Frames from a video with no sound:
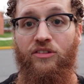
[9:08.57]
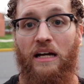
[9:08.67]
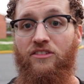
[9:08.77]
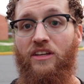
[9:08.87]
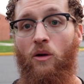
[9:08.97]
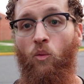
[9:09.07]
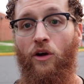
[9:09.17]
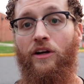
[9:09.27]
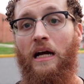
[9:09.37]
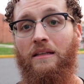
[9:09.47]
I just gotta
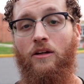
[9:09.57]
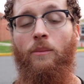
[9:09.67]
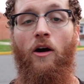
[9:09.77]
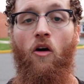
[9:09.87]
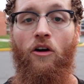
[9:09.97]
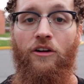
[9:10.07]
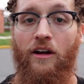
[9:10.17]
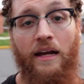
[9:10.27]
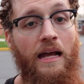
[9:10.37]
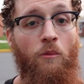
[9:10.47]
work a little bit harder
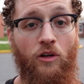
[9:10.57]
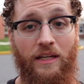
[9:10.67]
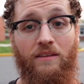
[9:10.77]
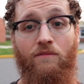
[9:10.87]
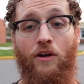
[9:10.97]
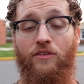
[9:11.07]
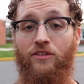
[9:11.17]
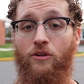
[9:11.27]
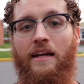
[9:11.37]
and we'll get them very soon.